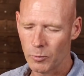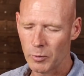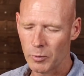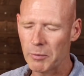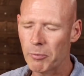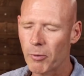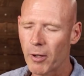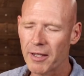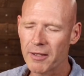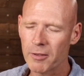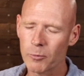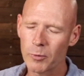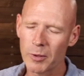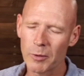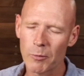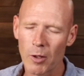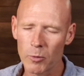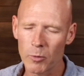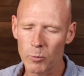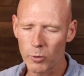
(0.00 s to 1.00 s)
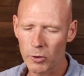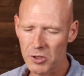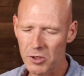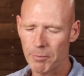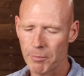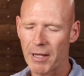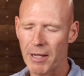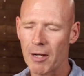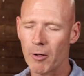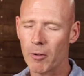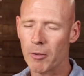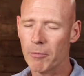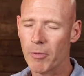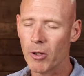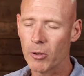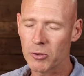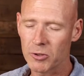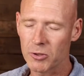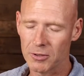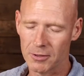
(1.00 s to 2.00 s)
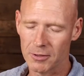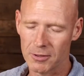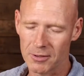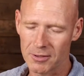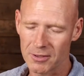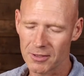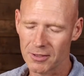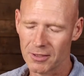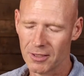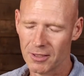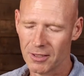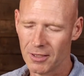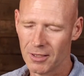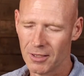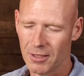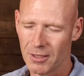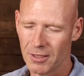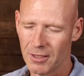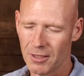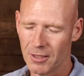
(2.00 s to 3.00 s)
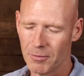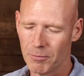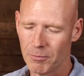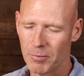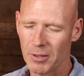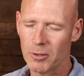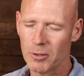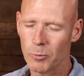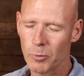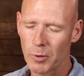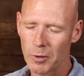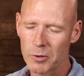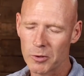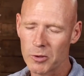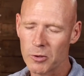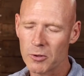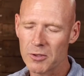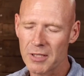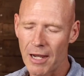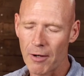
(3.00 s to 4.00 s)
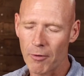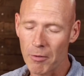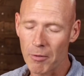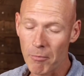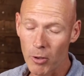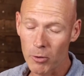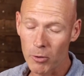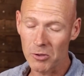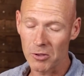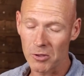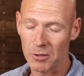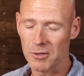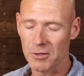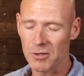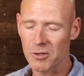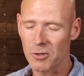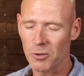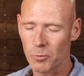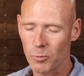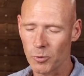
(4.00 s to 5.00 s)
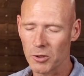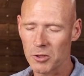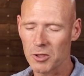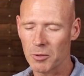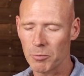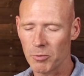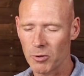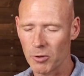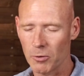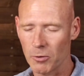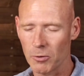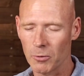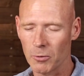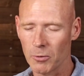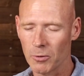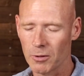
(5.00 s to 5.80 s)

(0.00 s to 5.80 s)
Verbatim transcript: We pray that we won't worship our emotions, but that we would use our emotions to worship you.